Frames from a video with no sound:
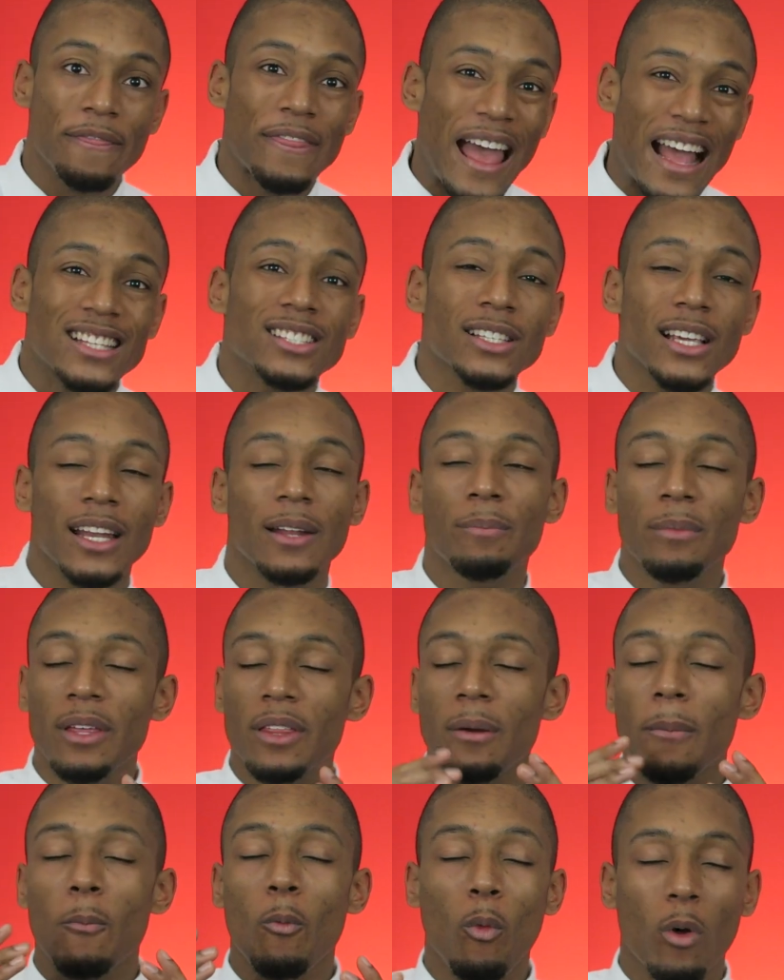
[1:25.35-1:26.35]
That's gonna
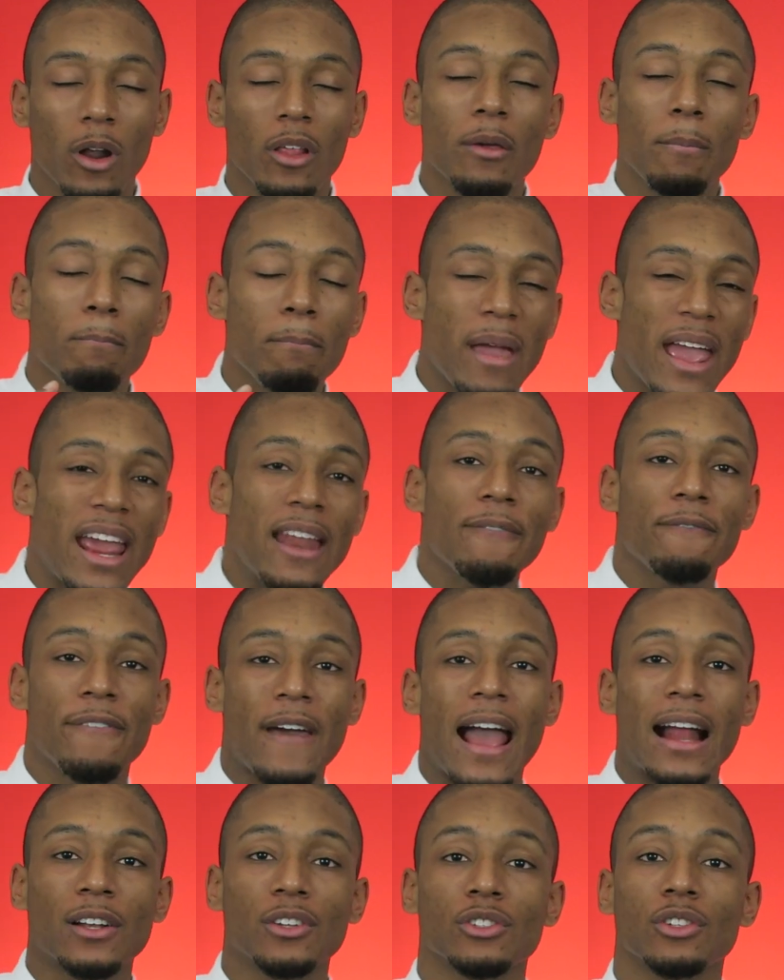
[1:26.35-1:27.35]
be the, one of the main
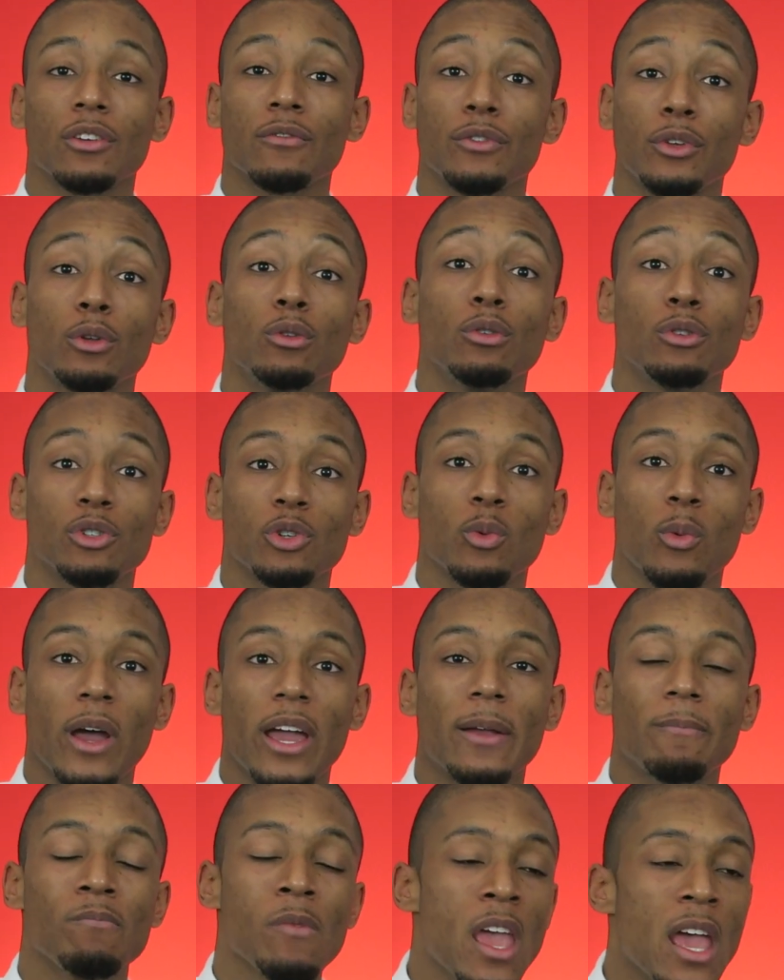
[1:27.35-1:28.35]
factors of you losing
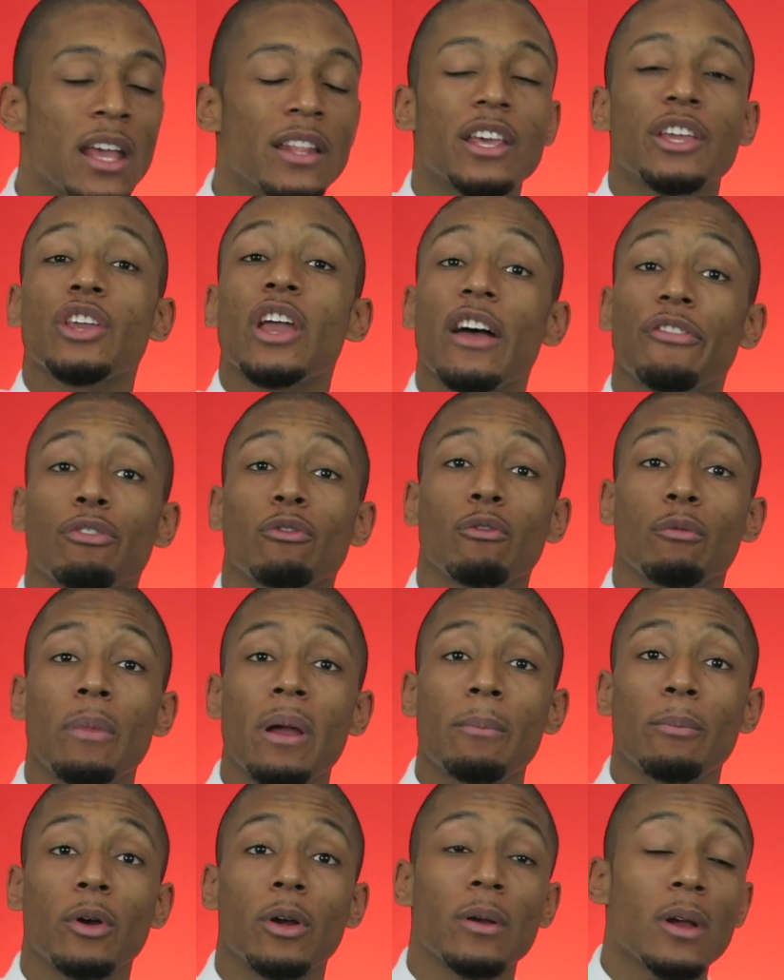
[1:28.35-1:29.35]
weight. Now you have to
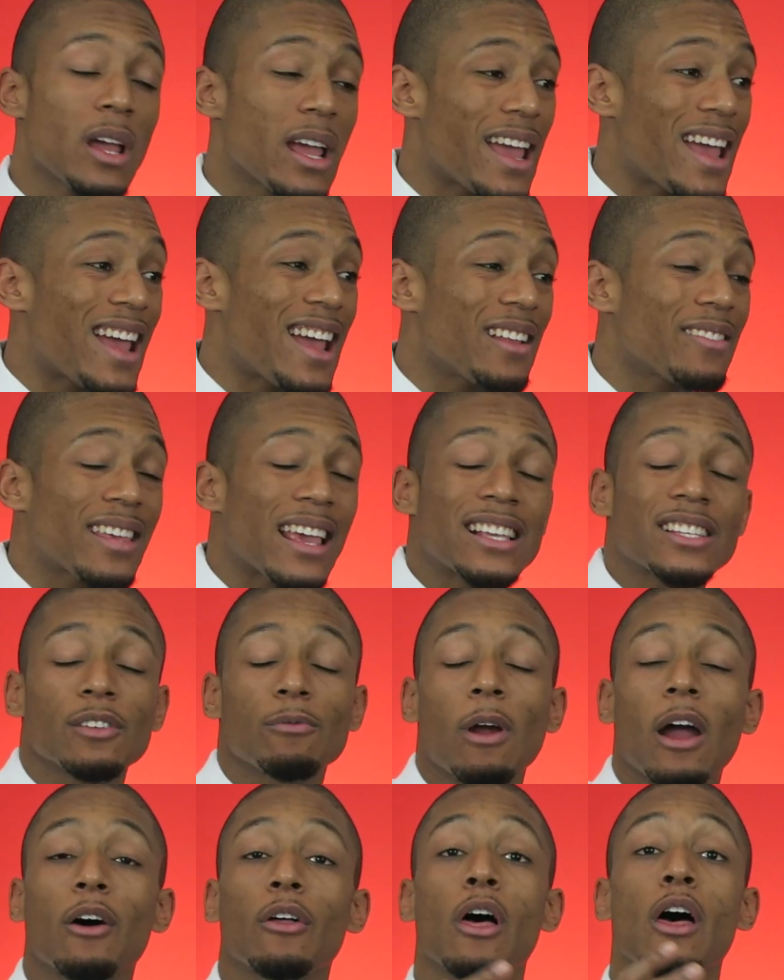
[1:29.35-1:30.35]
remember, it takes
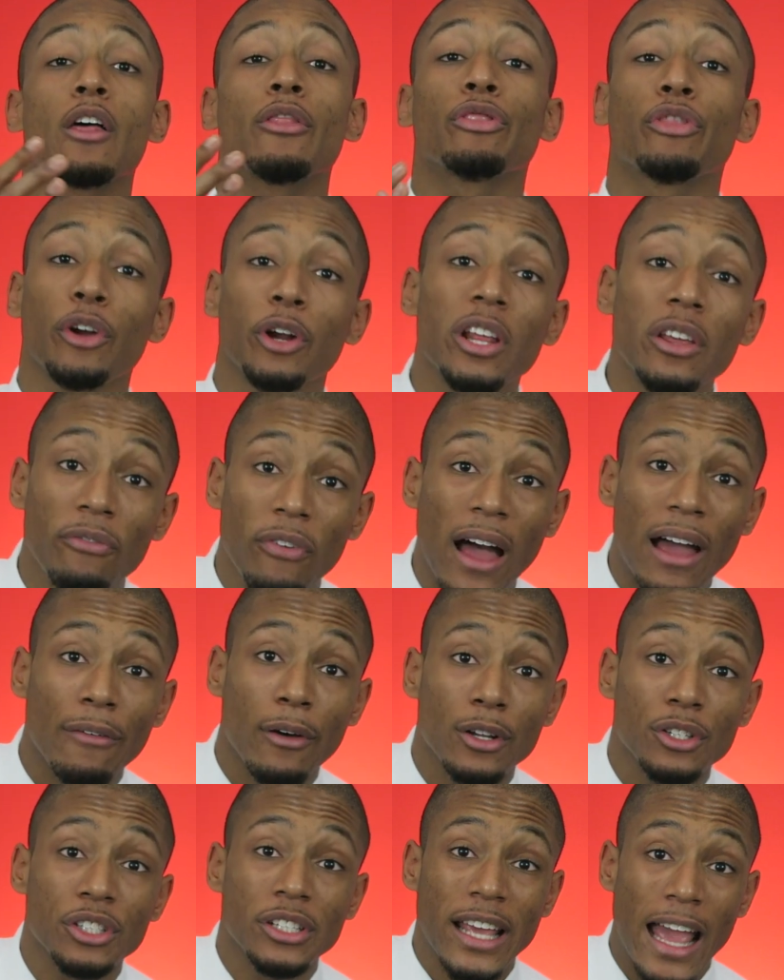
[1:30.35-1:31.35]
around
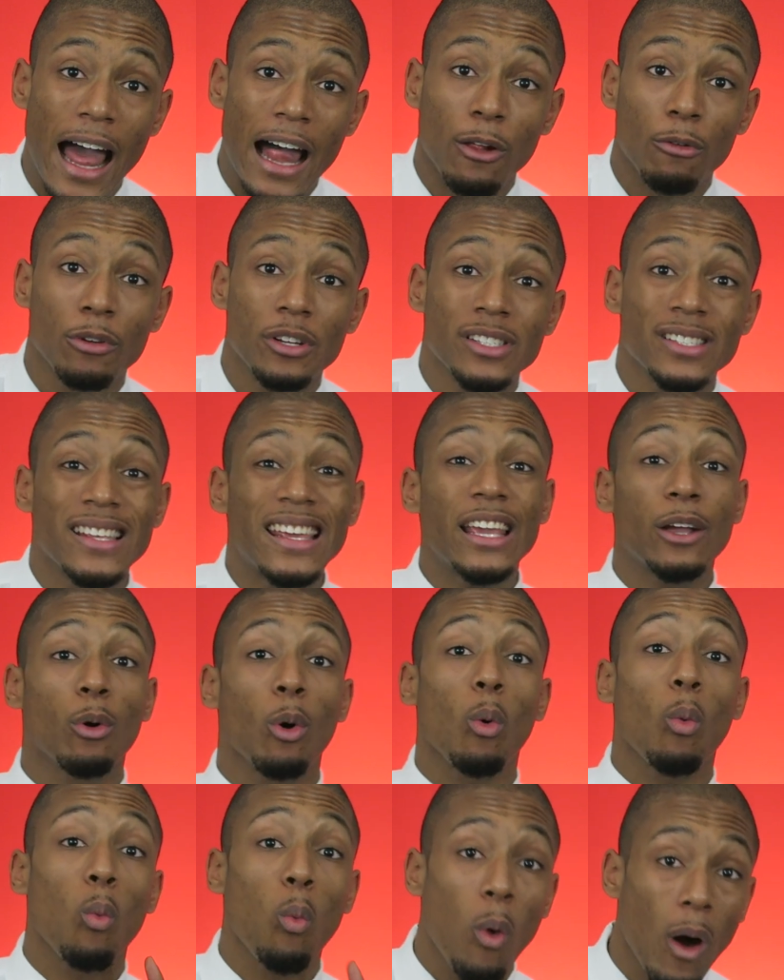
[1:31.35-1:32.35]
3,500 calories to
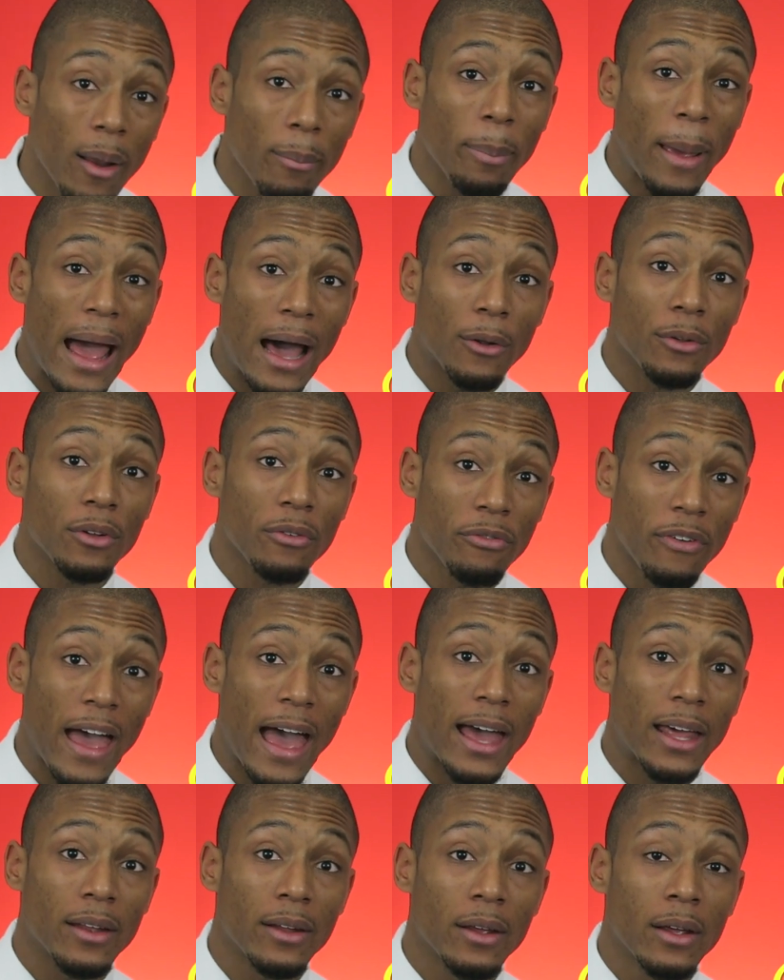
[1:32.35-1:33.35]
equal one pound of
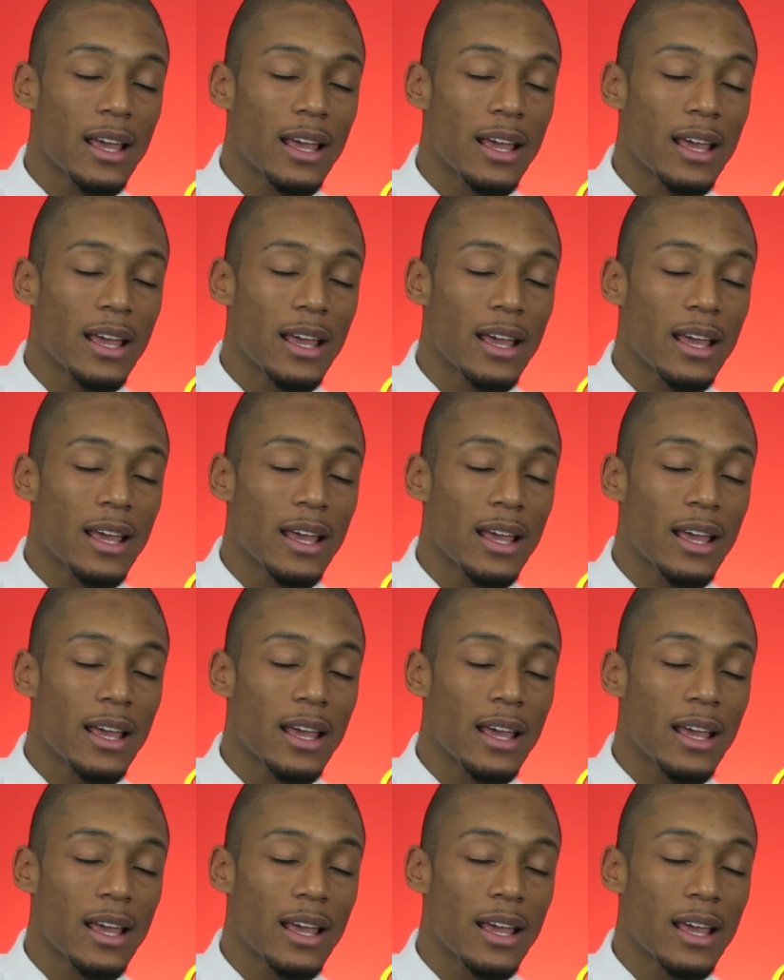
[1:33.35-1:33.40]
fat.